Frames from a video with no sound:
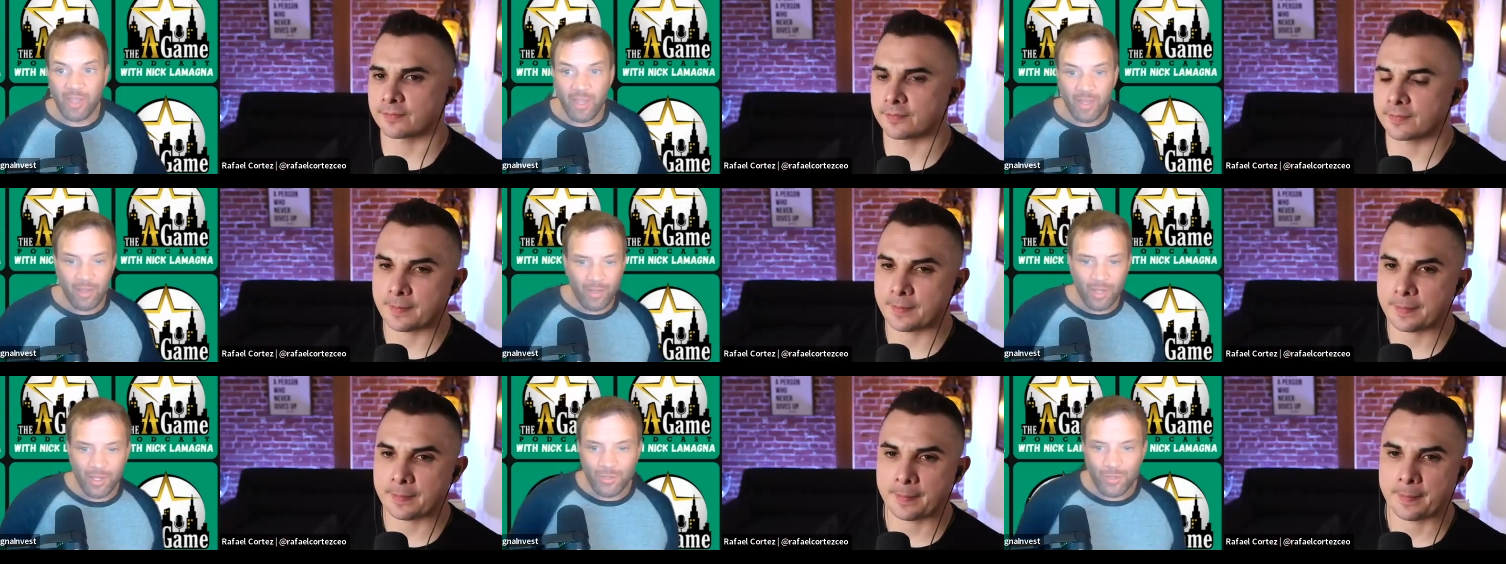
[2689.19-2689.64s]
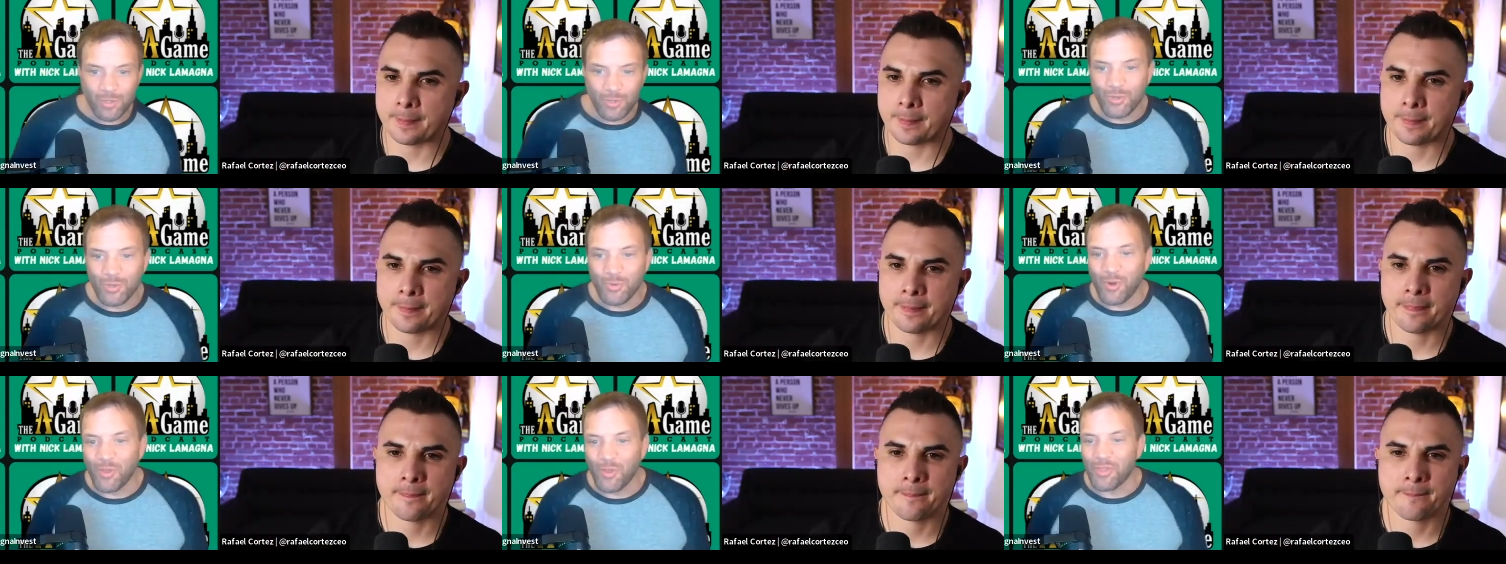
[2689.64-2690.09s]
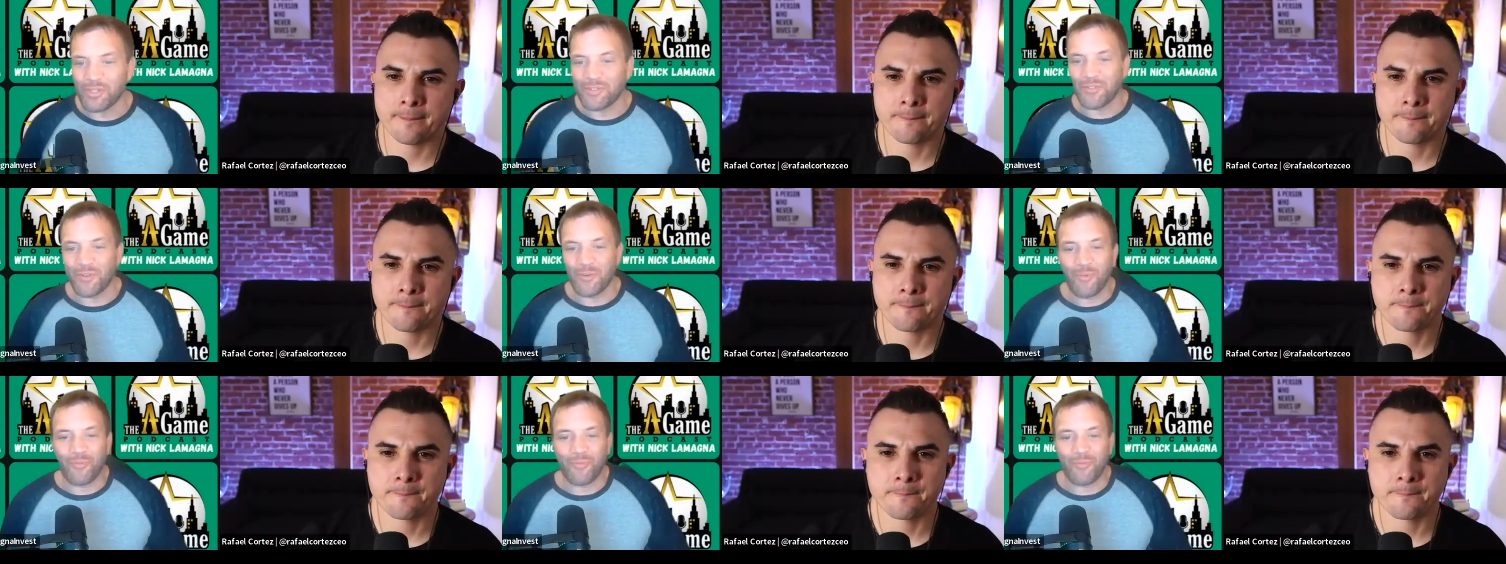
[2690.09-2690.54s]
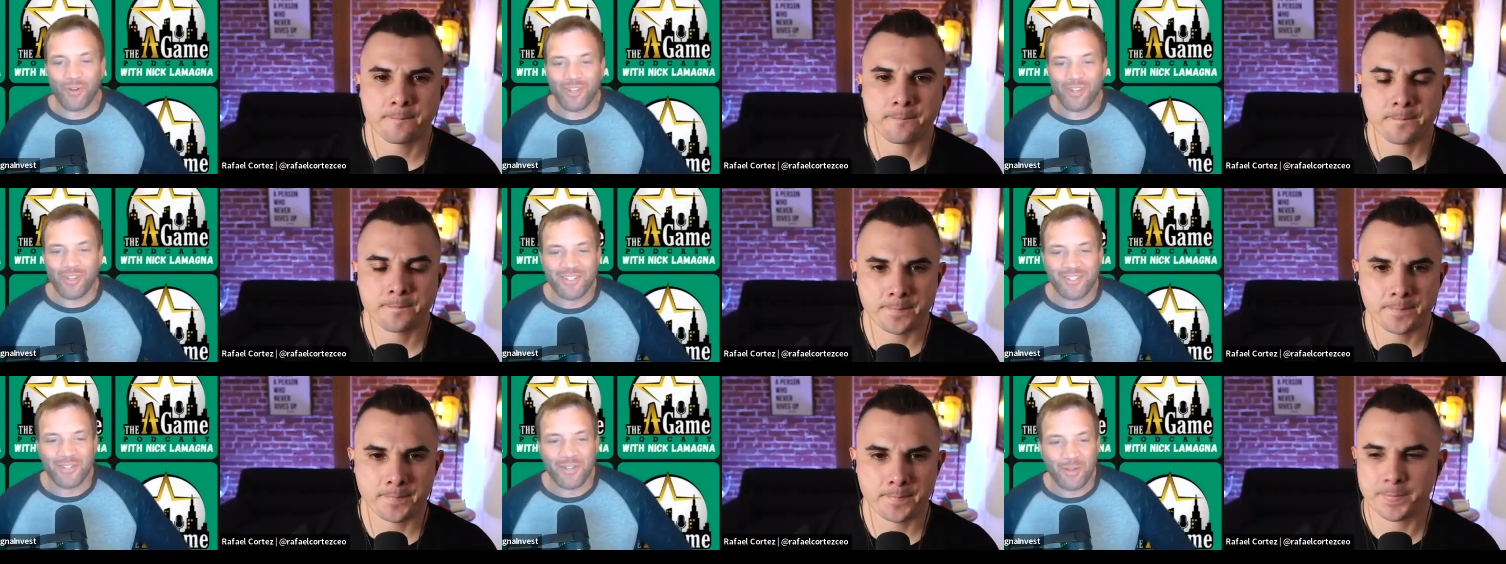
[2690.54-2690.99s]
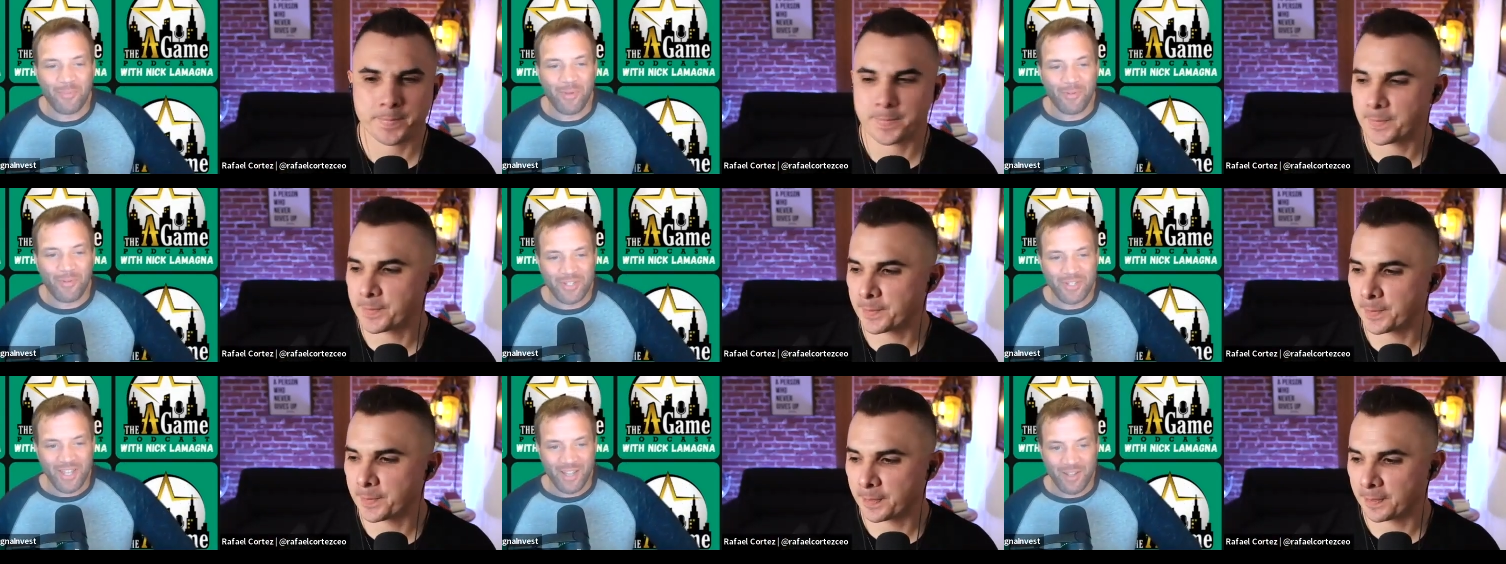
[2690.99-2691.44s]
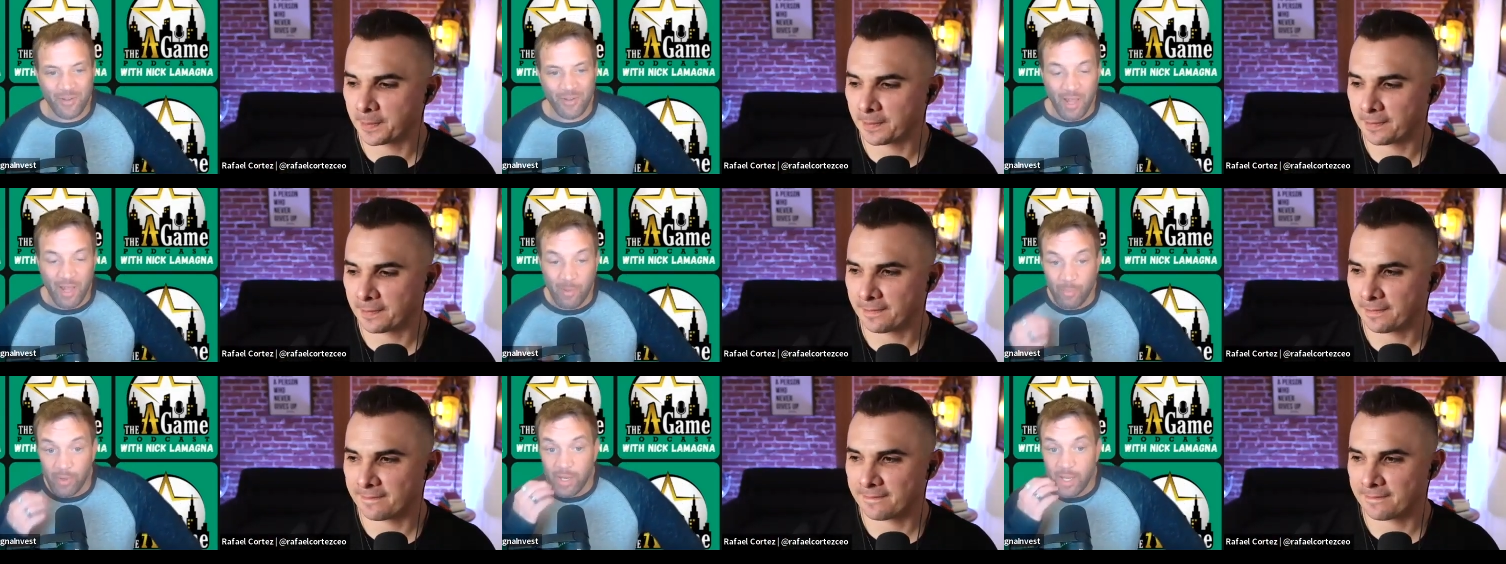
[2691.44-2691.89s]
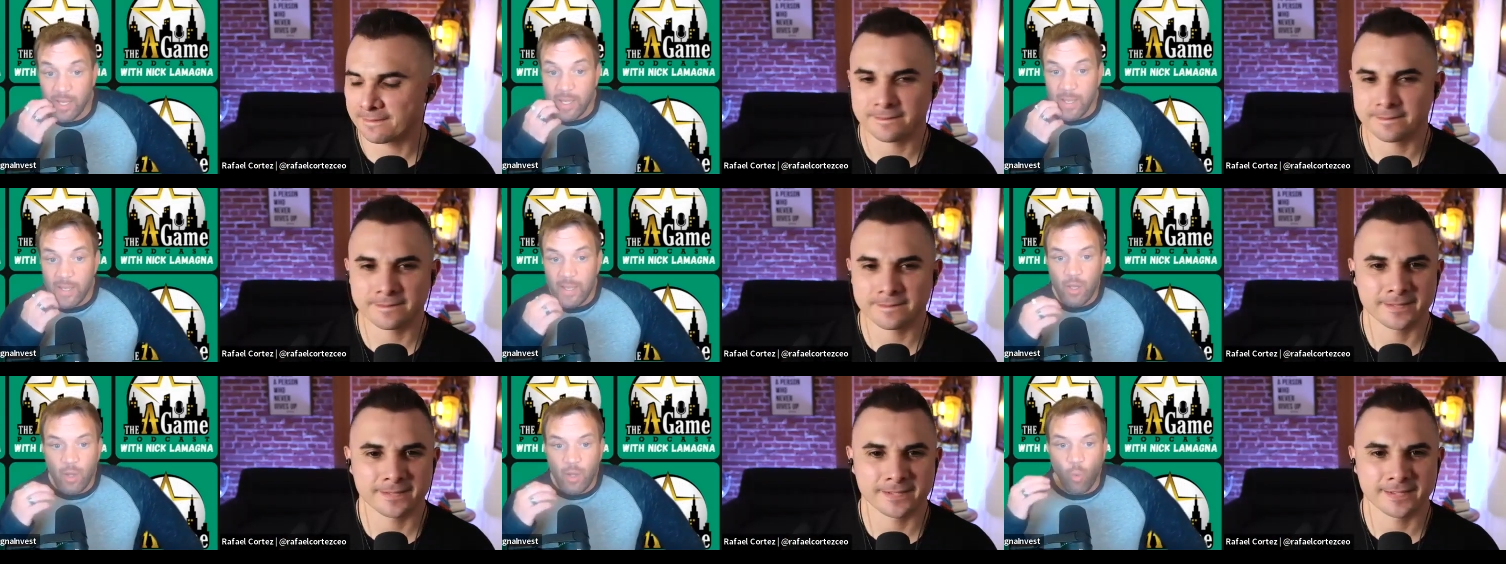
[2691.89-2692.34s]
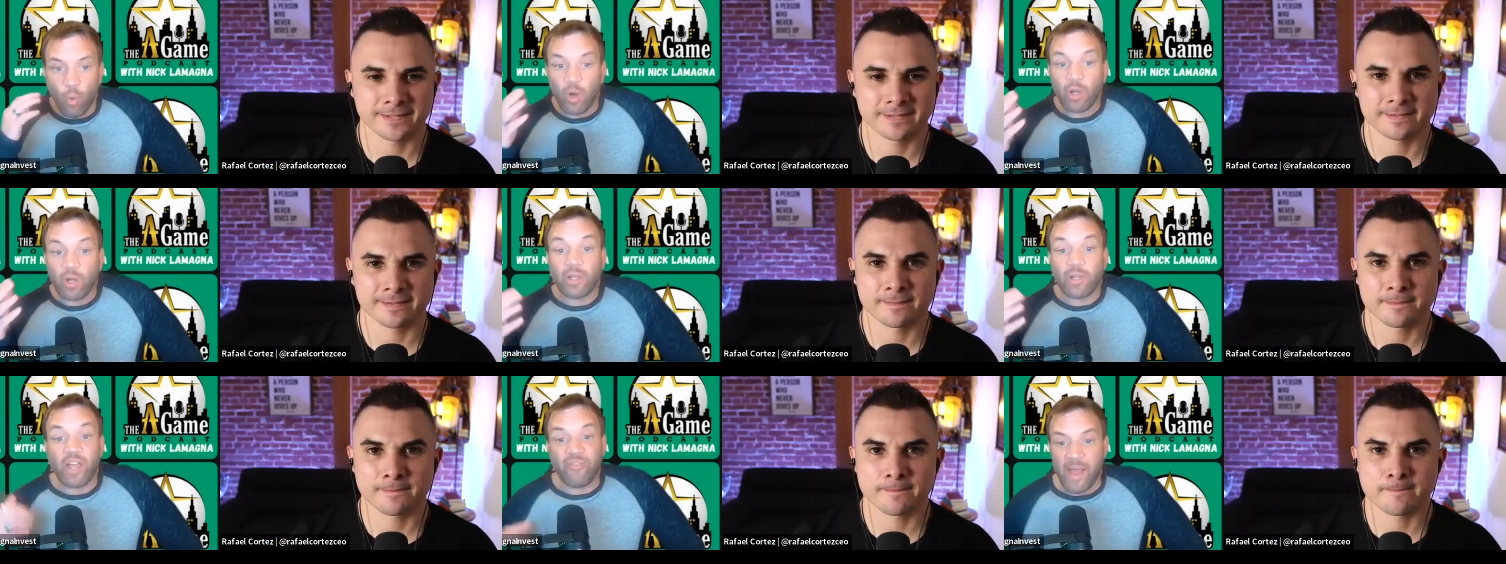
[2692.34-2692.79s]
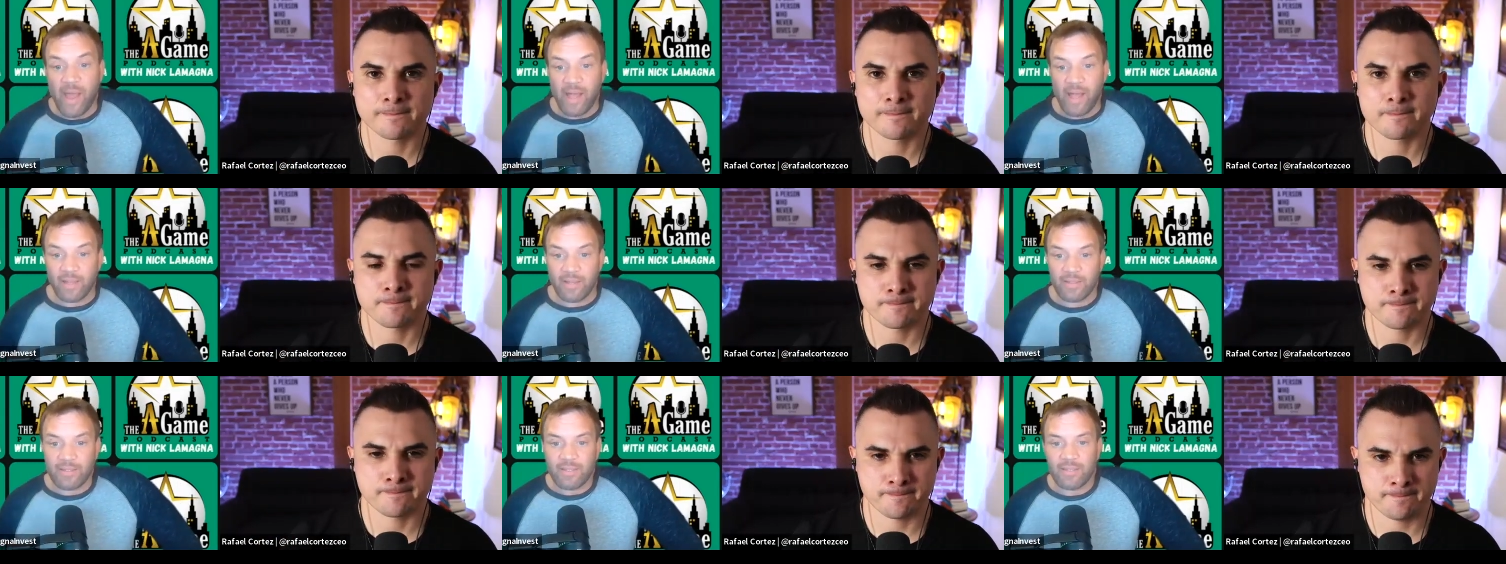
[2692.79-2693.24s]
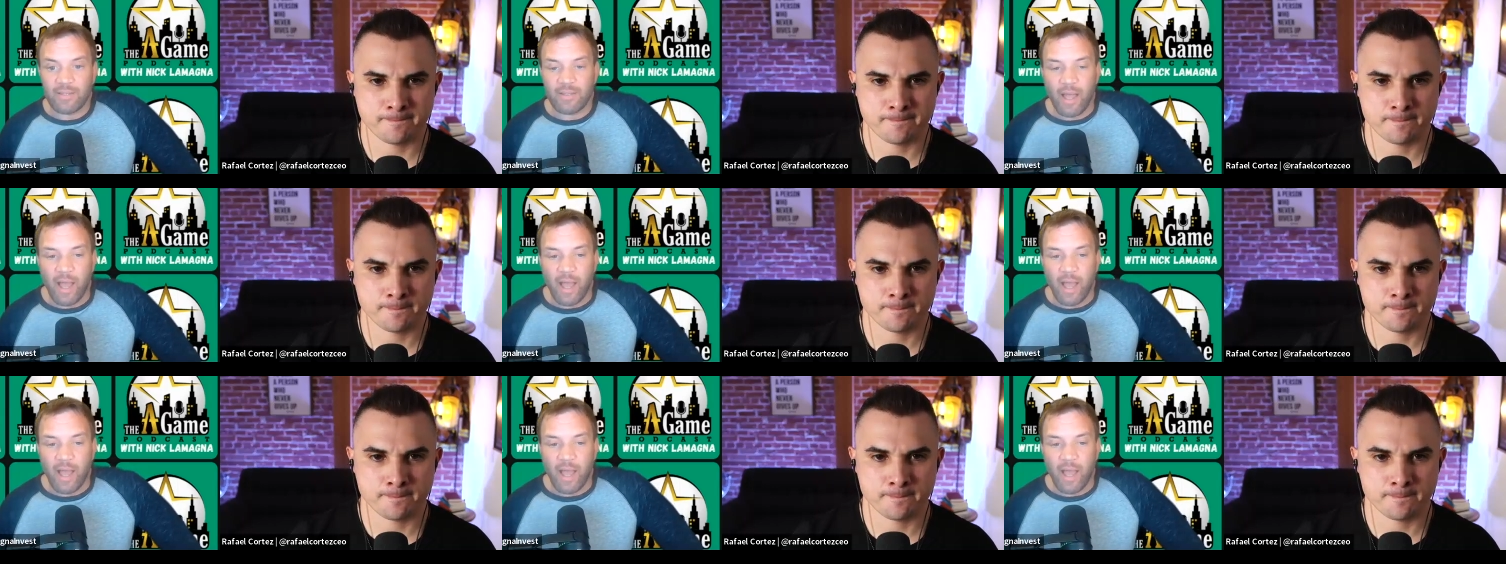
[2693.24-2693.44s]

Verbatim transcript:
Speaker 1: I only got two, two more things for you before I let you talk about what you got going on, but work-life balance.